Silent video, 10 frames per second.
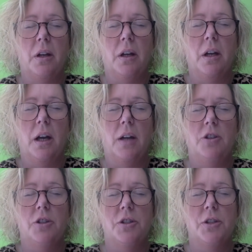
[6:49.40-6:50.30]
and
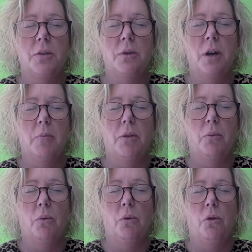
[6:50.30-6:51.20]
just soak up the
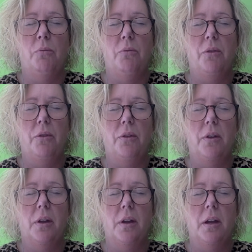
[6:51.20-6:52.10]
warmth
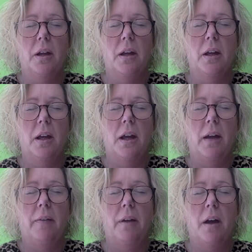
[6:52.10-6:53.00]
and
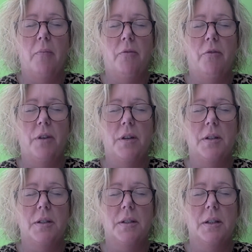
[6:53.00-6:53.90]
the comfort
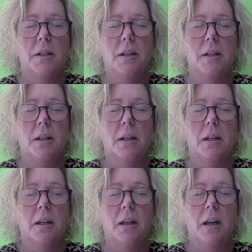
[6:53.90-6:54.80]

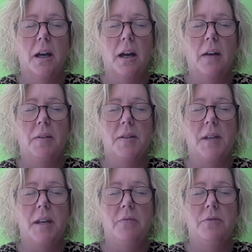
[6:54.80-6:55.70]
and the
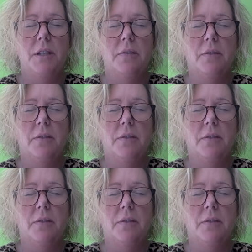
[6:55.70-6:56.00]
safety of that